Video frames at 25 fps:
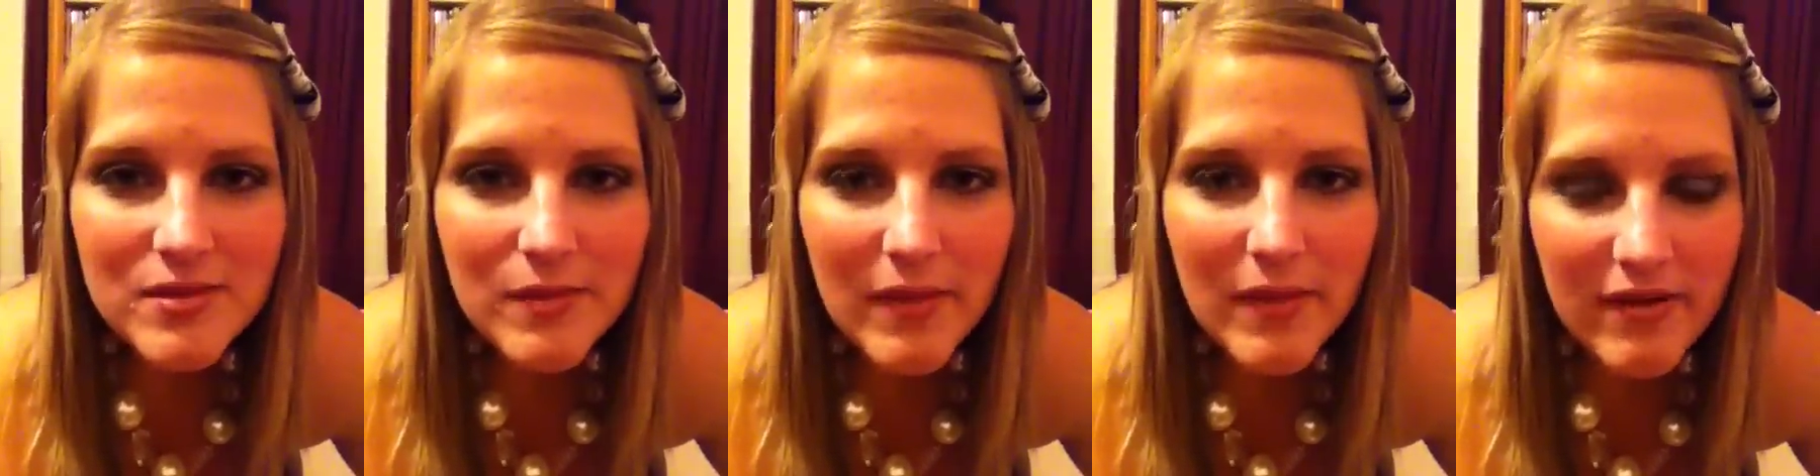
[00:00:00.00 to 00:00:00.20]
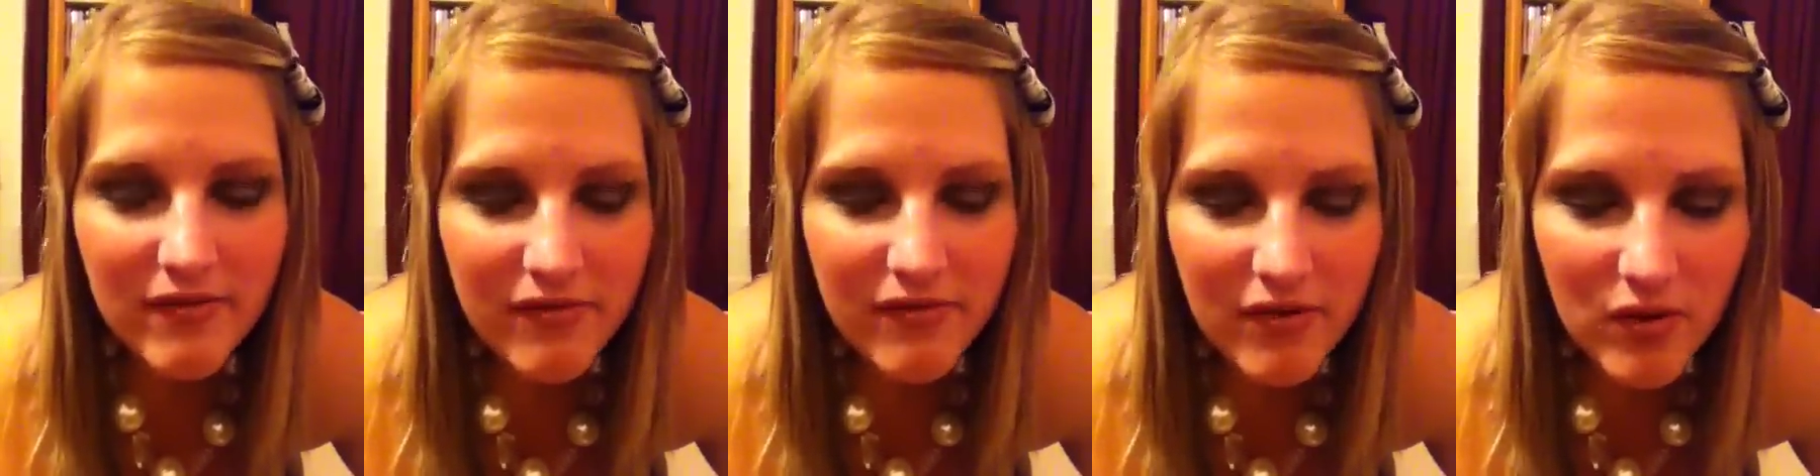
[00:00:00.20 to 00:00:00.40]

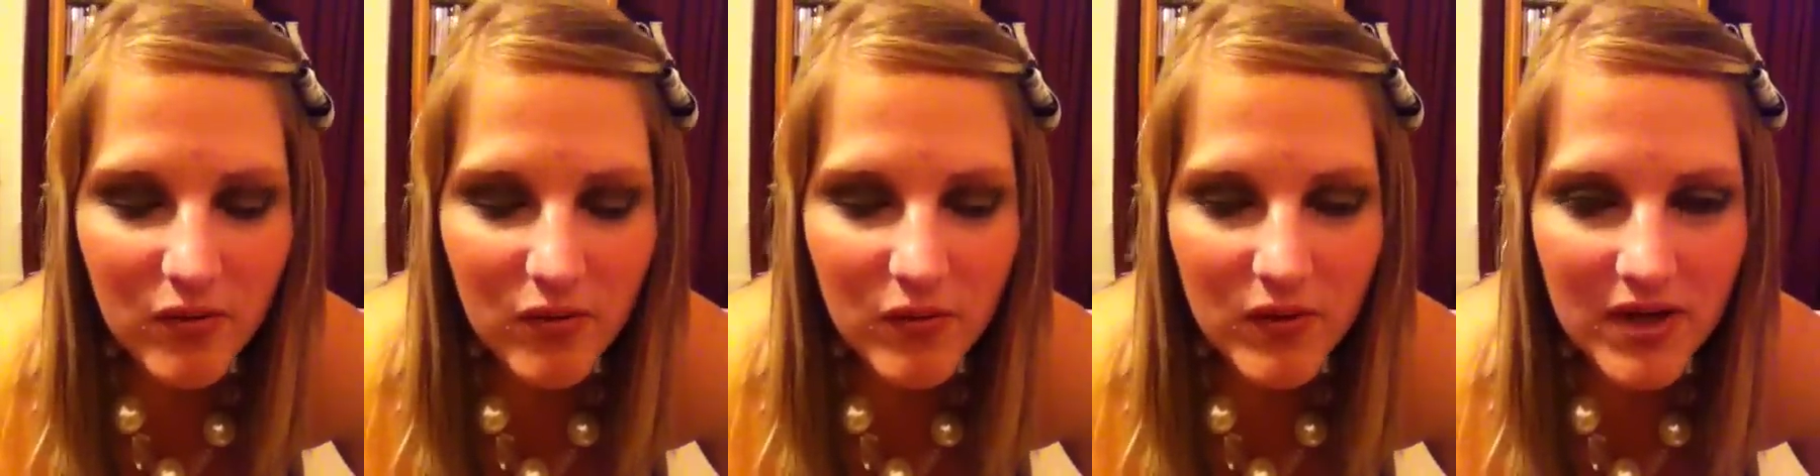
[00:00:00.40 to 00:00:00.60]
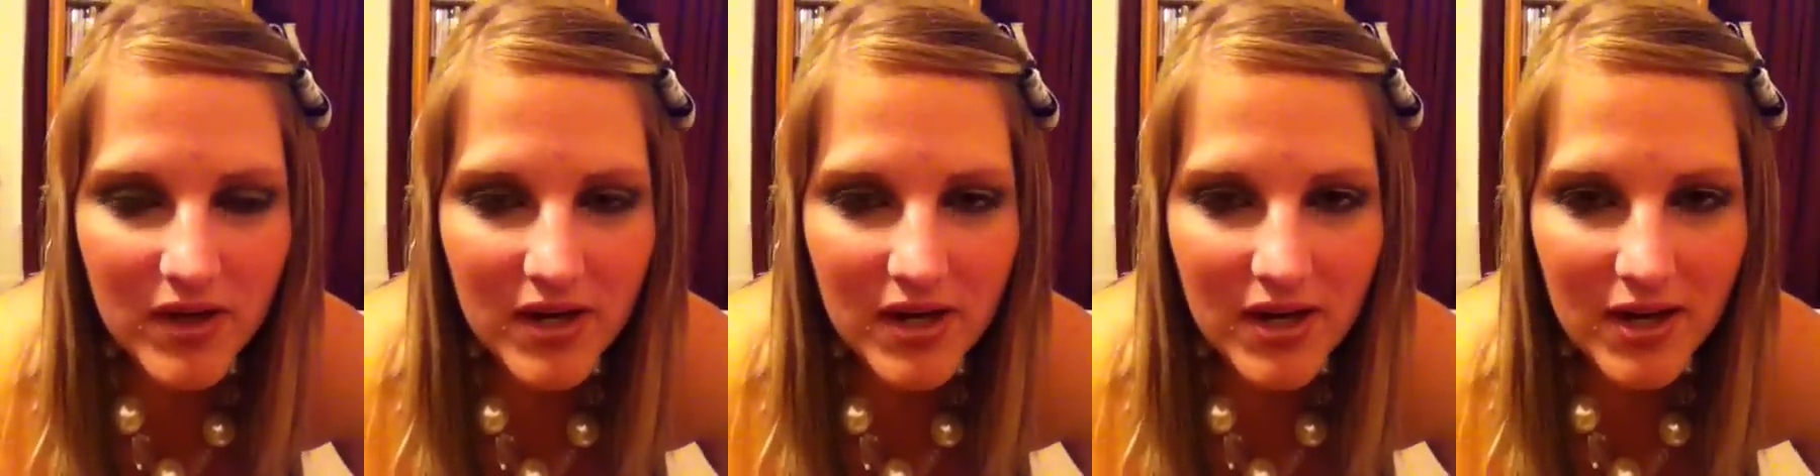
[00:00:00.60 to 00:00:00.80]
my phone
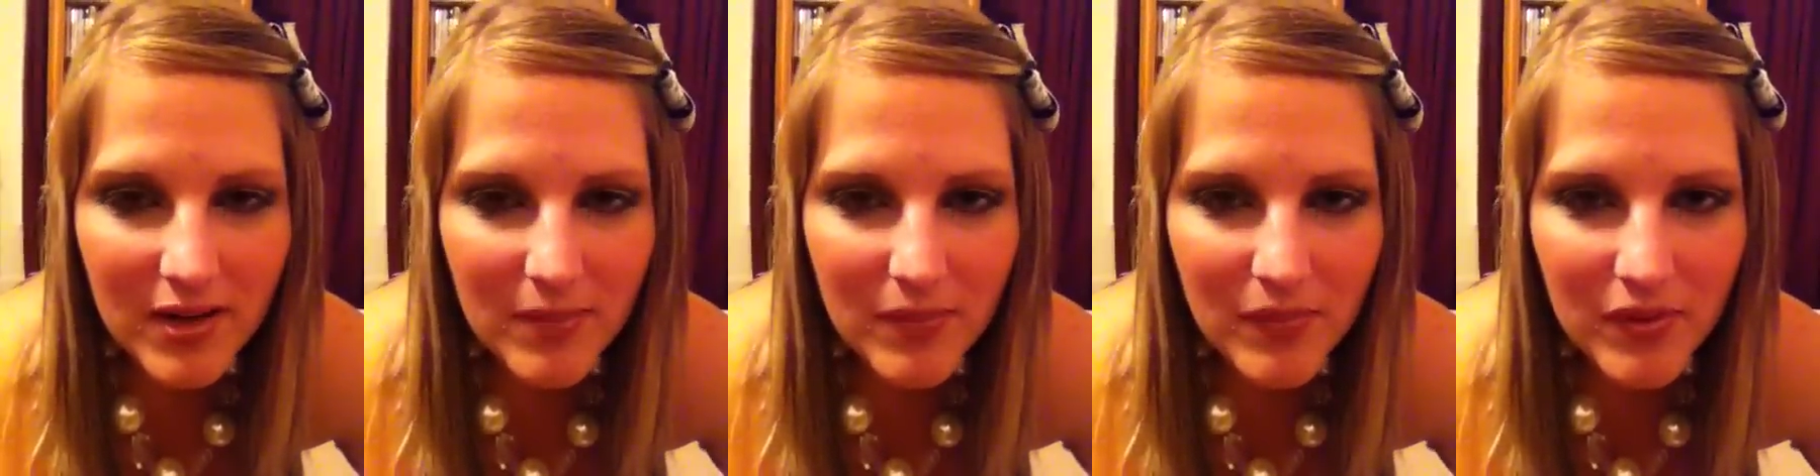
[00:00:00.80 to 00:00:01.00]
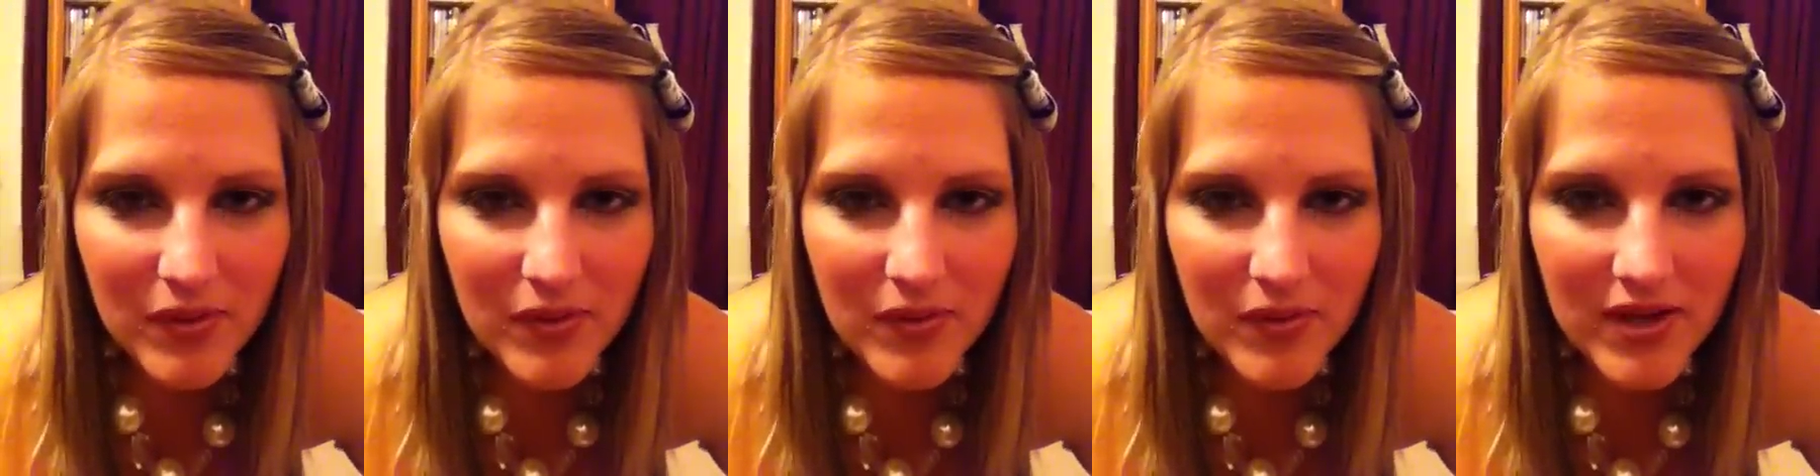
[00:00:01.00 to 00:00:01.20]
wouldn't
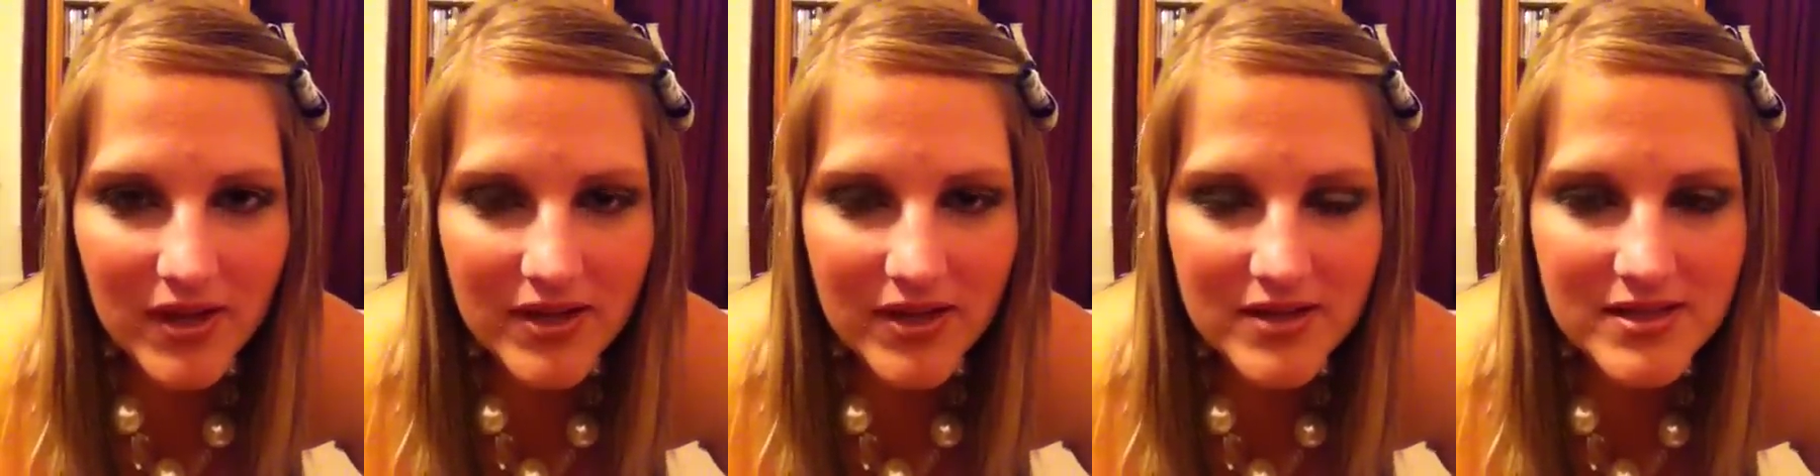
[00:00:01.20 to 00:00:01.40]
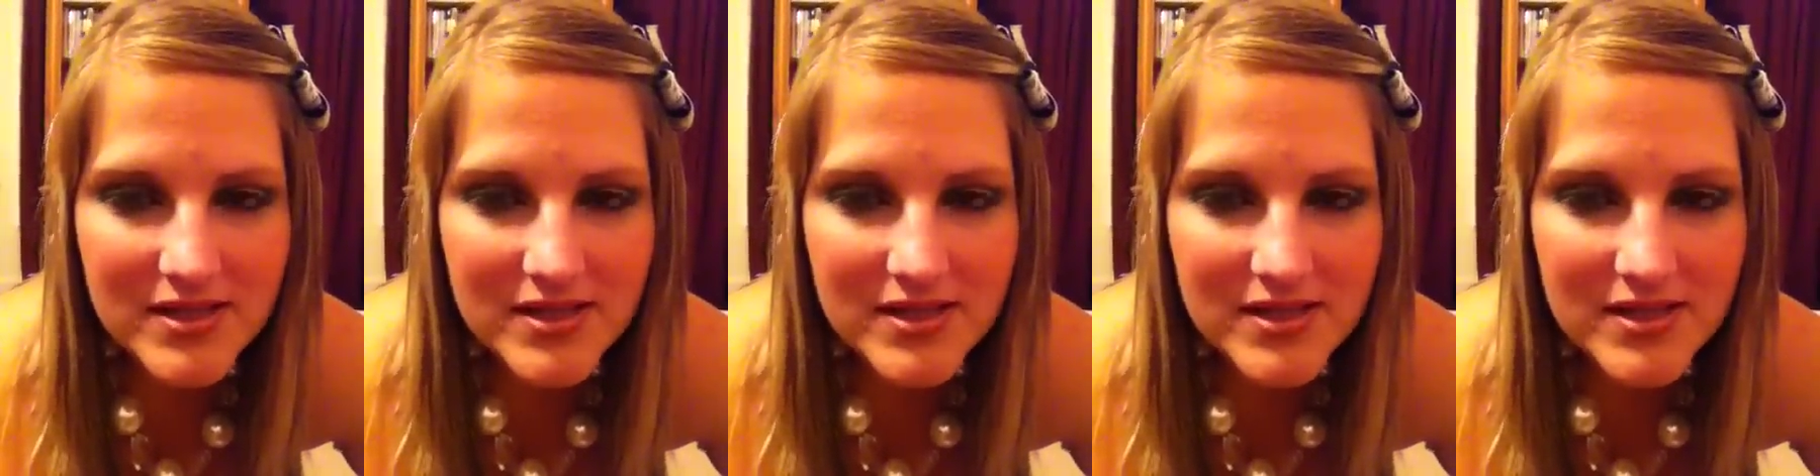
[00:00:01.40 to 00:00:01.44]
upload it.